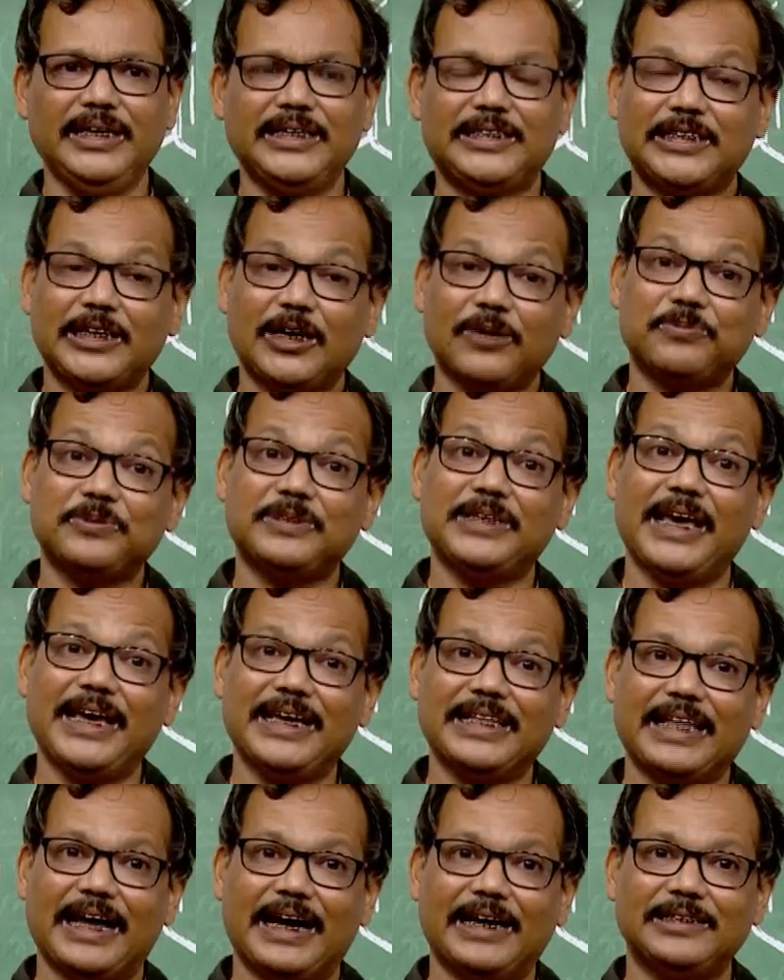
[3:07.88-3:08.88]
Instead of
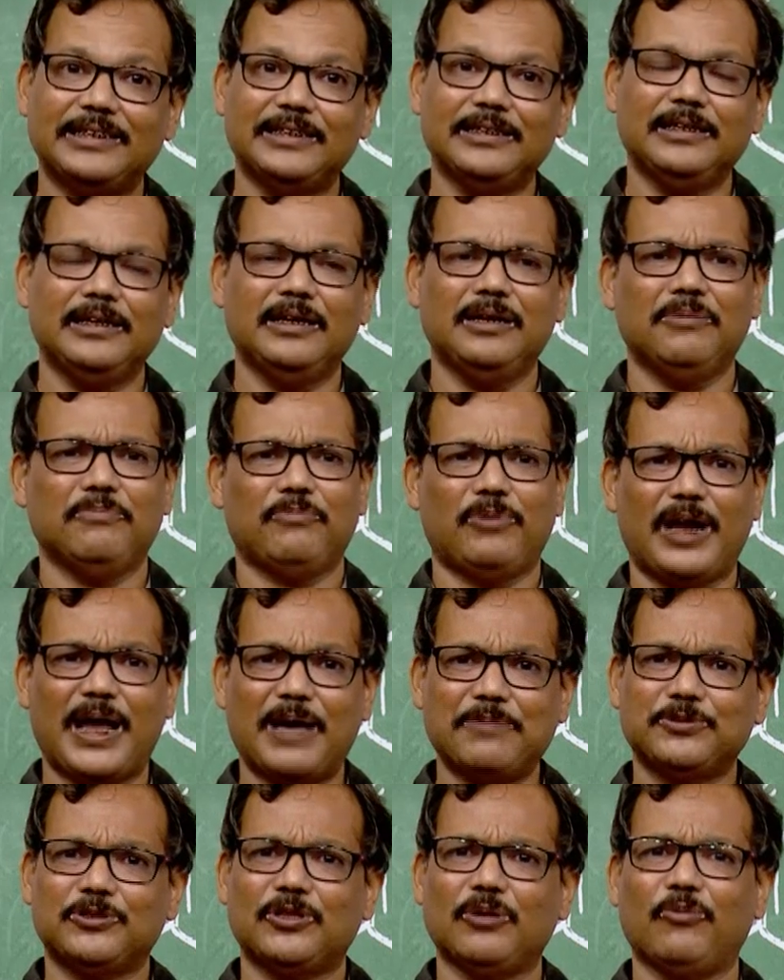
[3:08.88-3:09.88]
saying that,
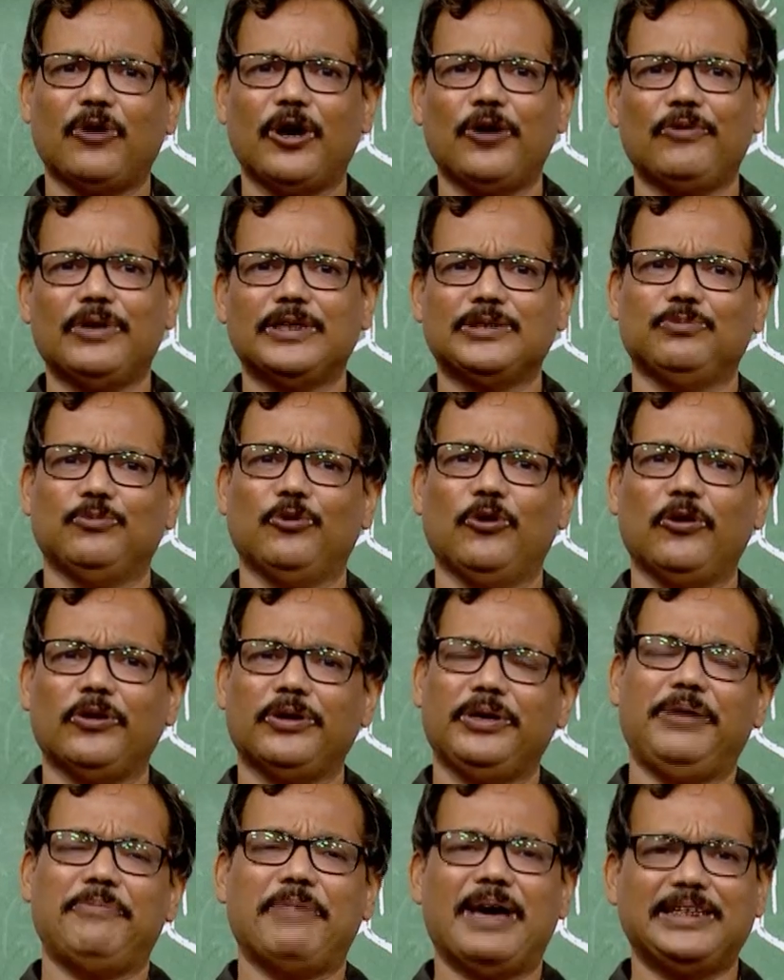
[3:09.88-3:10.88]
perhaps the boy was
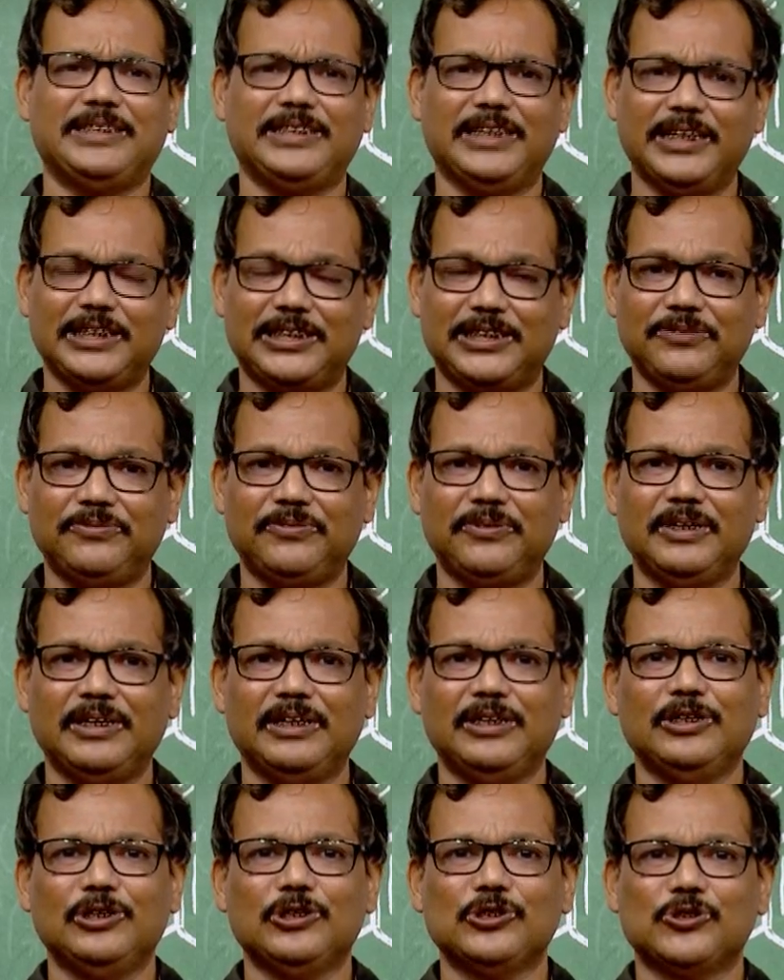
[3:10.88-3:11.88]
more imaginative.
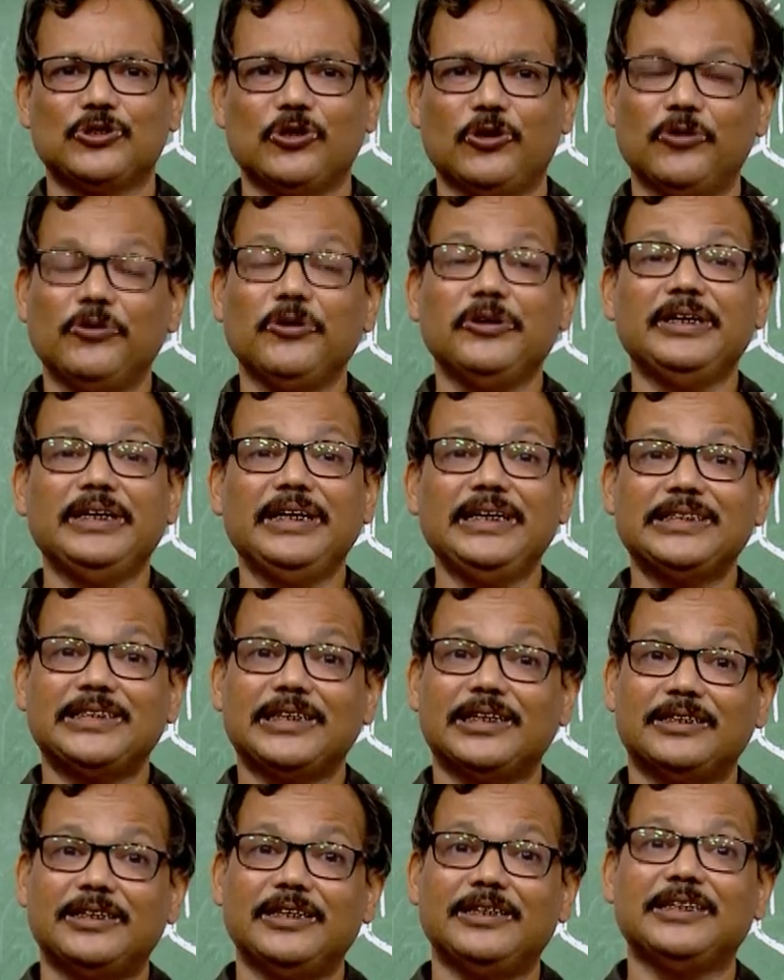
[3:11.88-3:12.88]
So, he
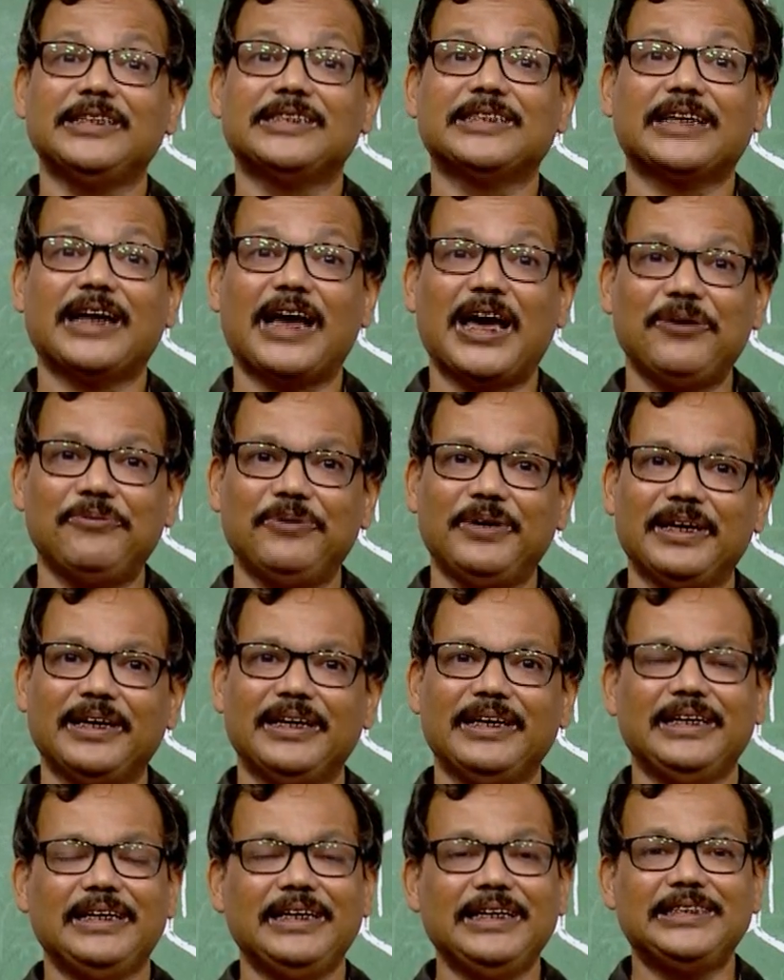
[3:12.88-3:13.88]
started describing
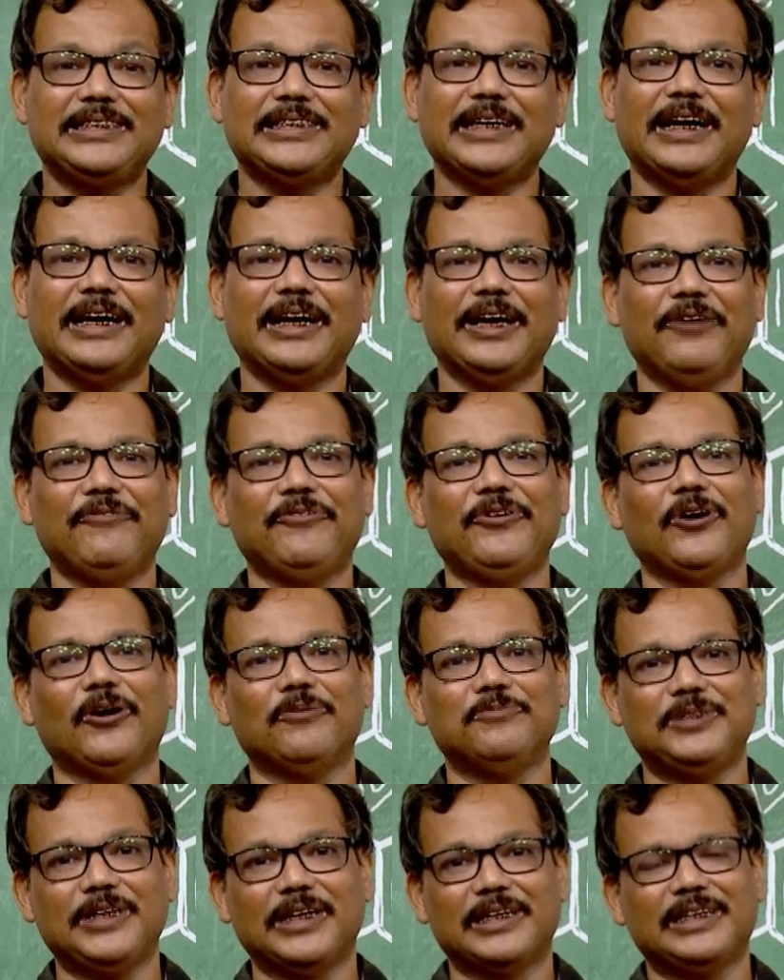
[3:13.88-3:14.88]
each and every
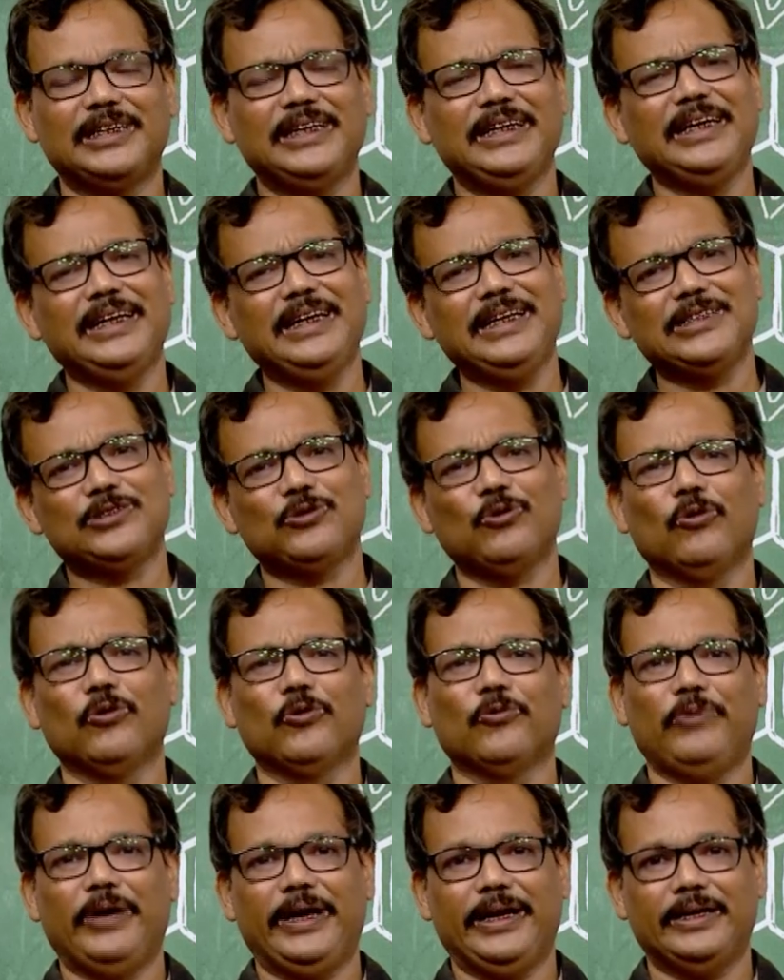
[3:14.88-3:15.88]
object in his
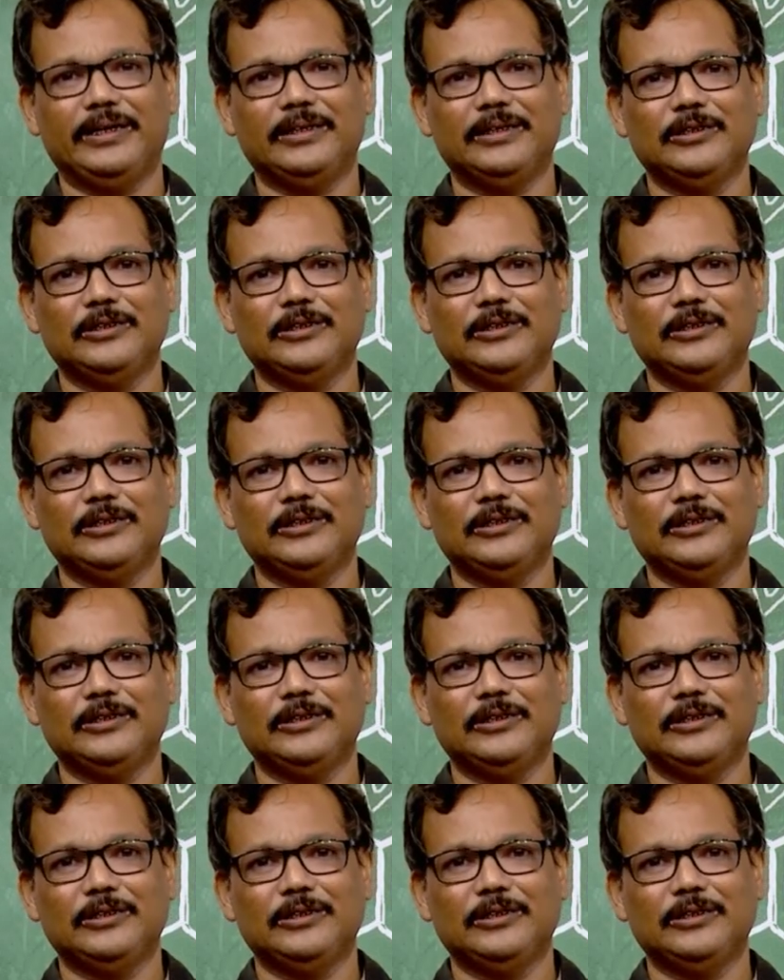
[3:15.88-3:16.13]
own way.